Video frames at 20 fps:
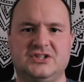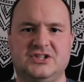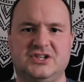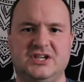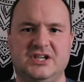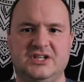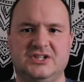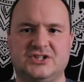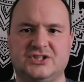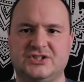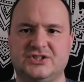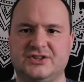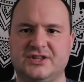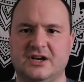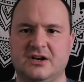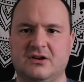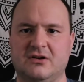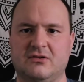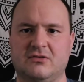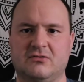teach
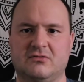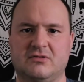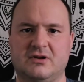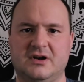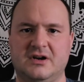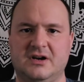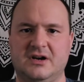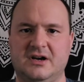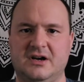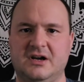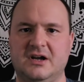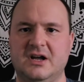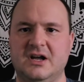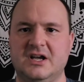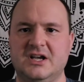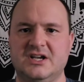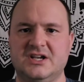their uh,